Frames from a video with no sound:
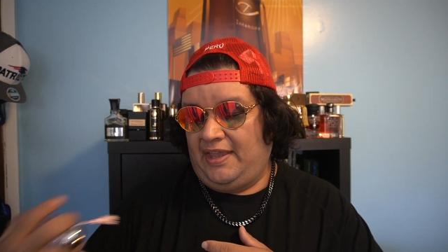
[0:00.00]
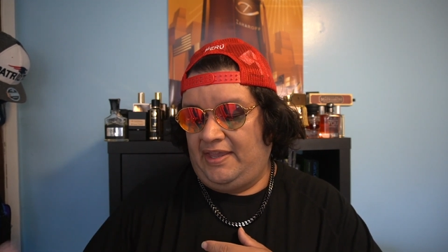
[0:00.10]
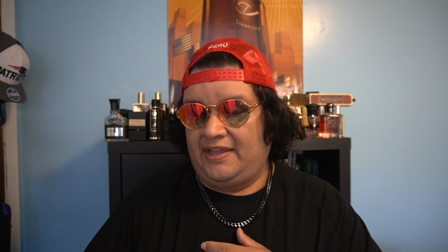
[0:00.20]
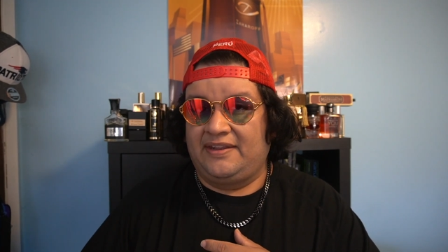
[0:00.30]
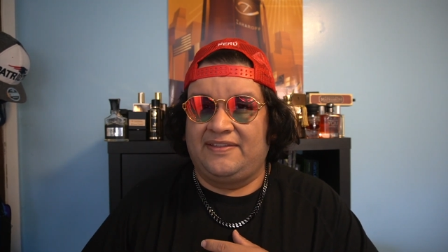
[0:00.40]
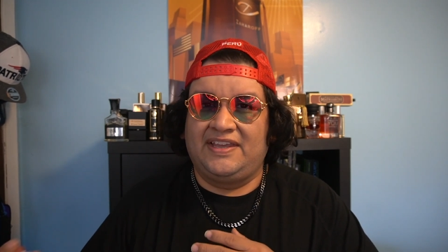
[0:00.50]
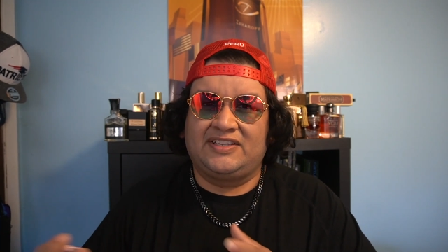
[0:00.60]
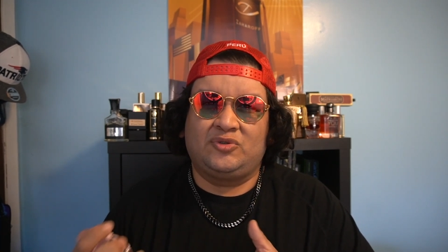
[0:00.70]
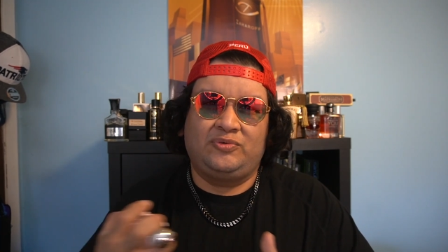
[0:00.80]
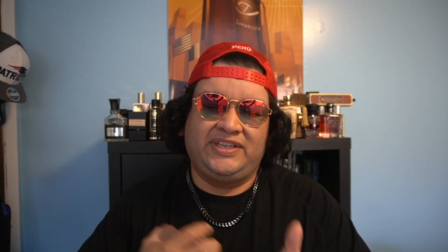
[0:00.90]
and
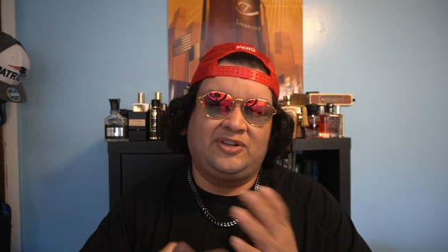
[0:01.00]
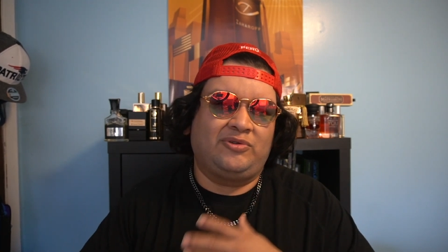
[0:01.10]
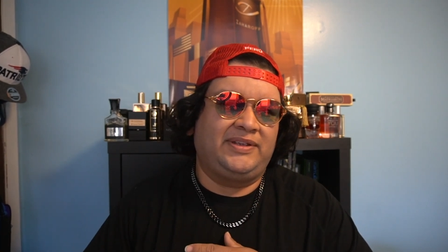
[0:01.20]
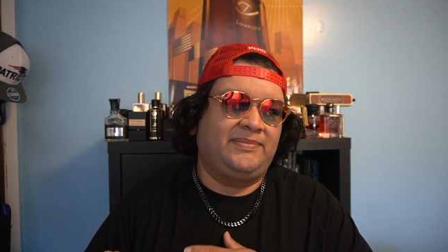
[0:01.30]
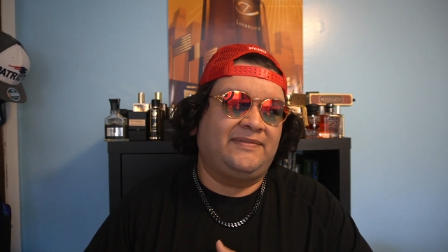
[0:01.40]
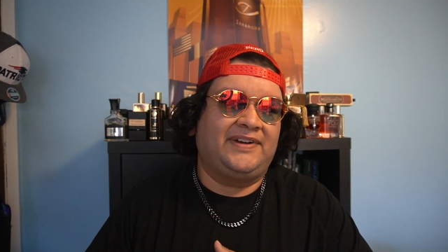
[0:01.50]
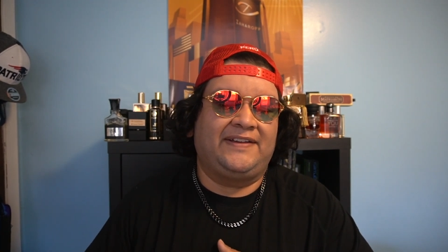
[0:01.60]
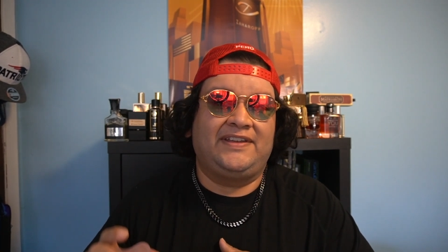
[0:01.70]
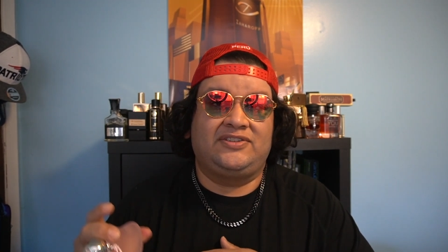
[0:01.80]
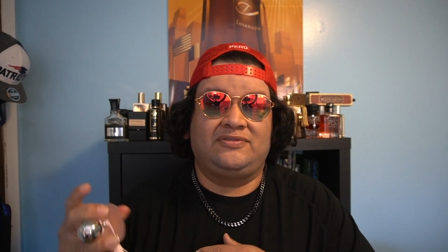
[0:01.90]
that sweet creamy
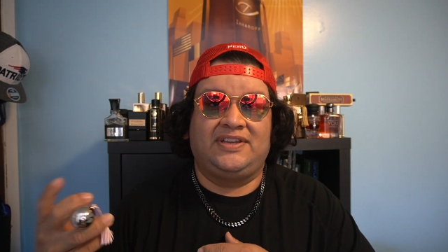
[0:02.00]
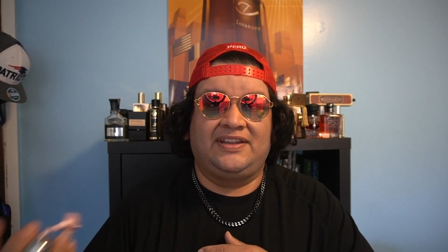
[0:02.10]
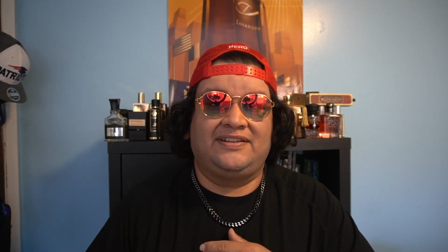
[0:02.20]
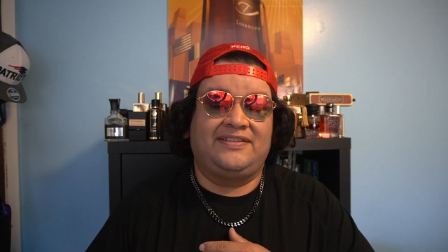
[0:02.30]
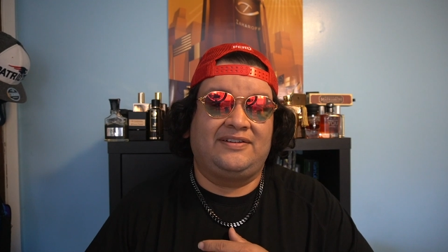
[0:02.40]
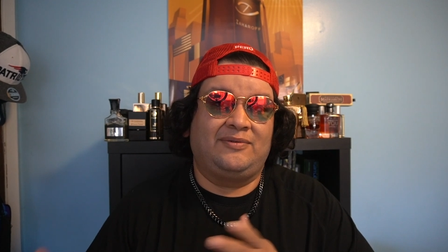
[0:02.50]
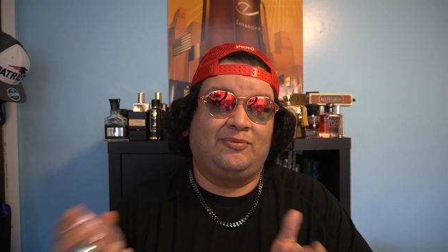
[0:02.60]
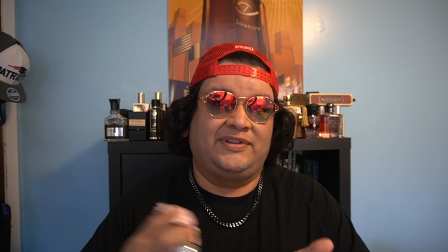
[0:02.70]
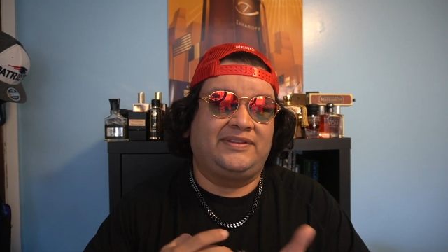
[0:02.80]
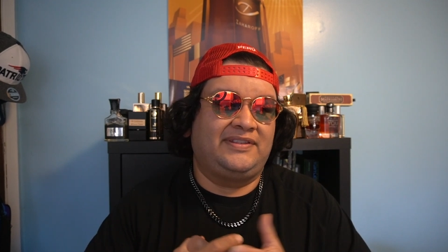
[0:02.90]
vibe that you get in there
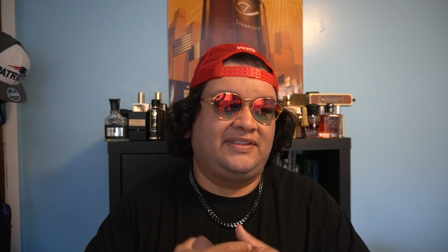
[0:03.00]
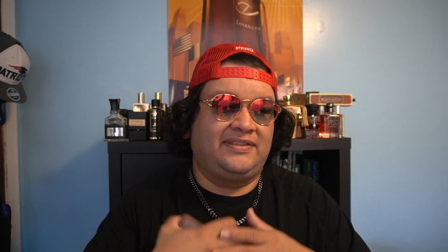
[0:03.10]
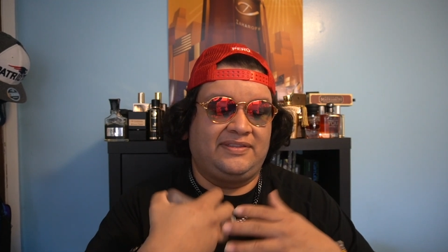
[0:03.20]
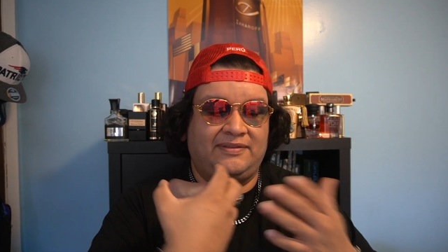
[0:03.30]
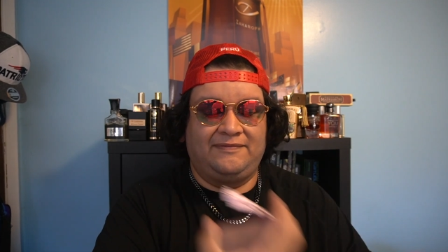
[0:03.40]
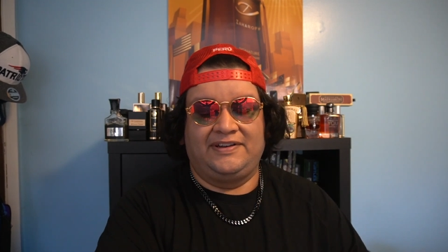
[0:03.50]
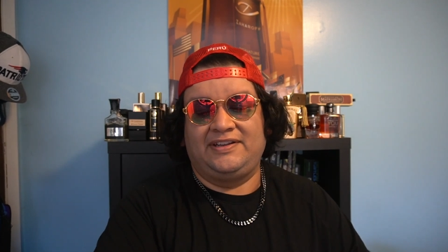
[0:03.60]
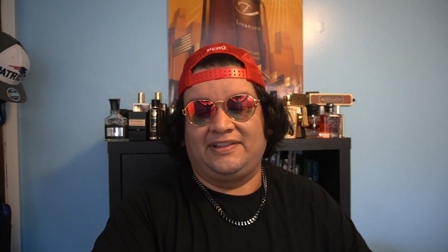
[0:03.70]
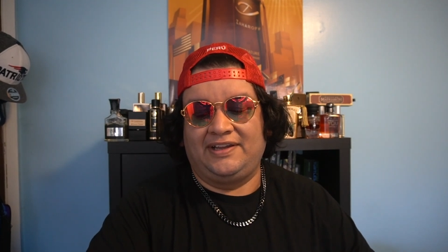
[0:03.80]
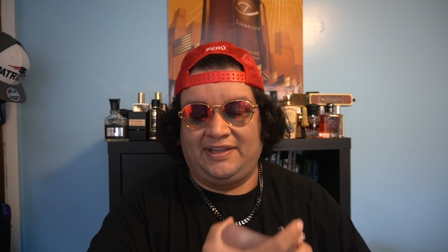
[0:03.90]
with the
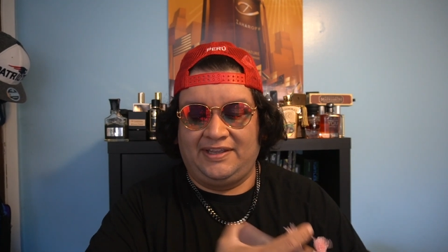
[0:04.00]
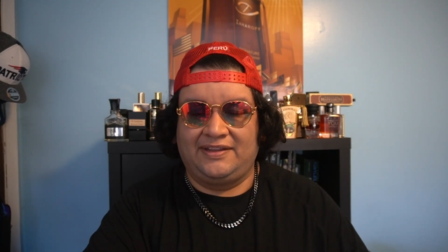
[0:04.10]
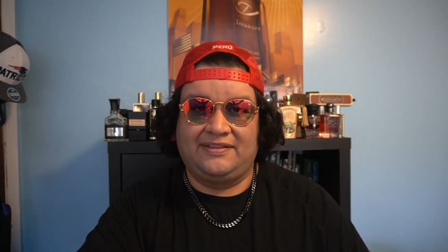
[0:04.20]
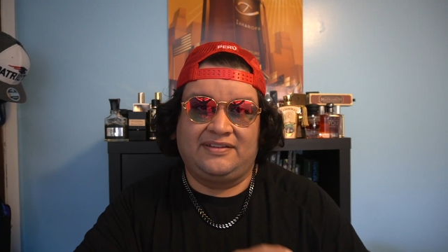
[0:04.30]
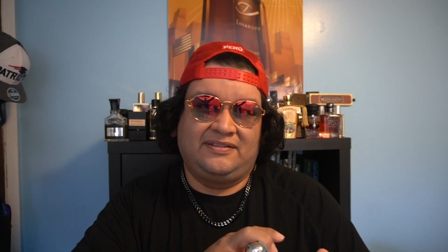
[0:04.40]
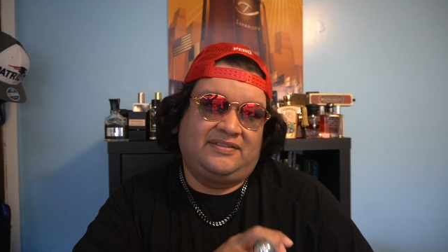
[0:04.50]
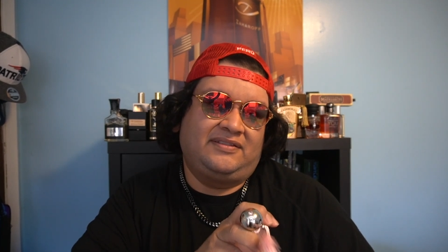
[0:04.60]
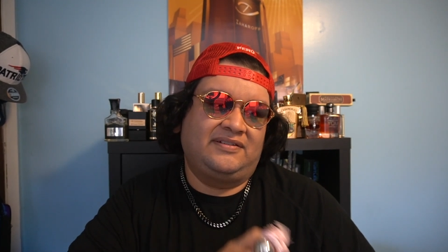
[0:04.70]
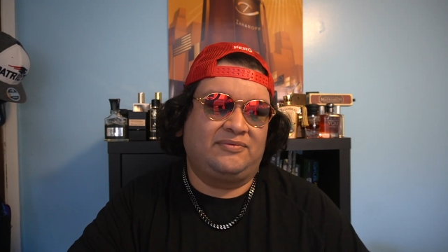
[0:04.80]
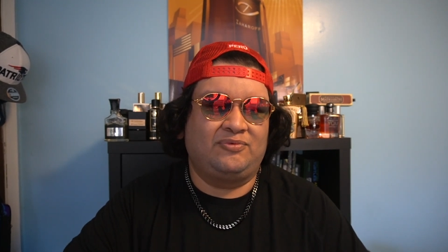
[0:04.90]
vanilla and
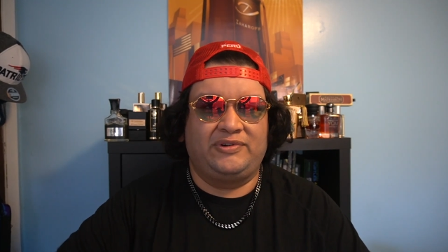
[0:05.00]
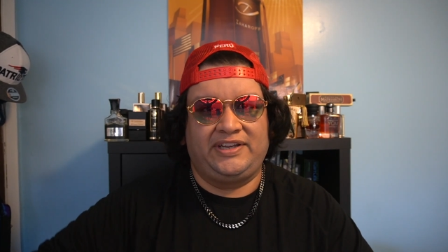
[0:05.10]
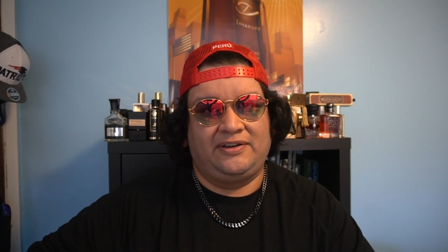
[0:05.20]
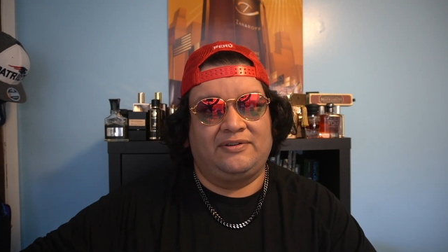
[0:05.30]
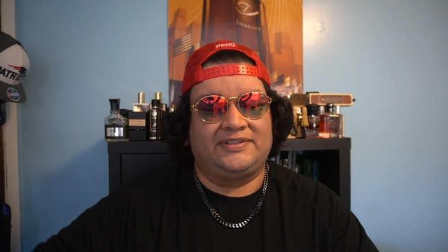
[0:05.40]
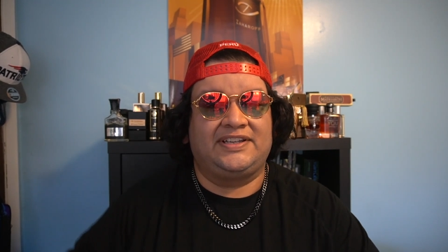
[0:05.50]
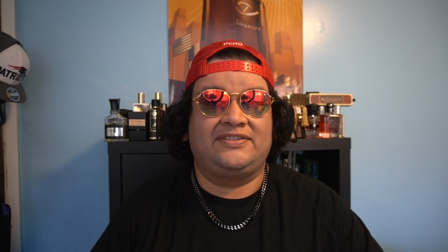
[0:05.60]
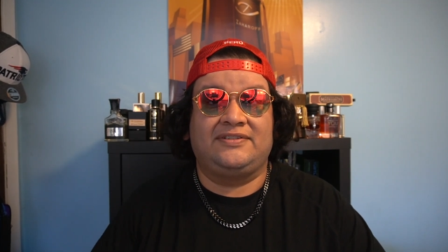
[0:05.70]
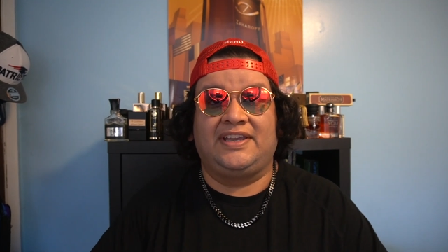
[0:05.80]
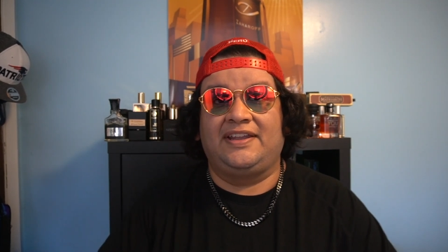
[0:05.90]
the woody notes
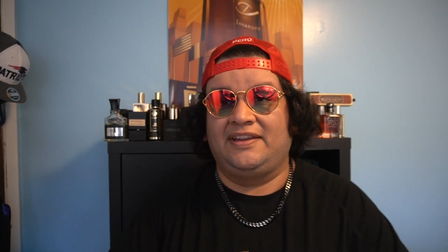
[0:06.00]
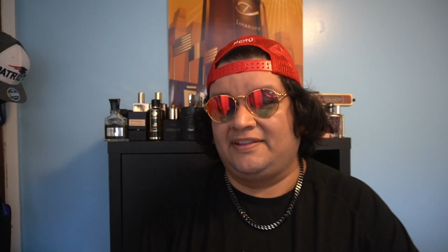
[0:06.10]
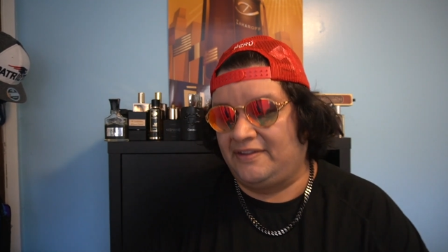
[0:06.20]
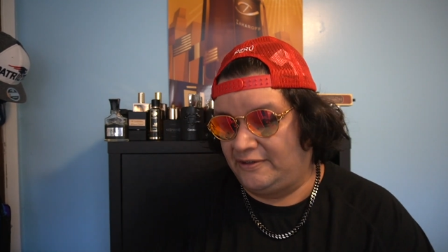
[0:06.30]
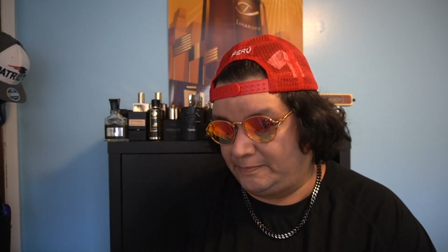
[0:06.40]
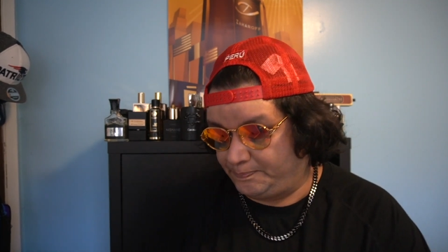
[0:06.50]
that you get in there.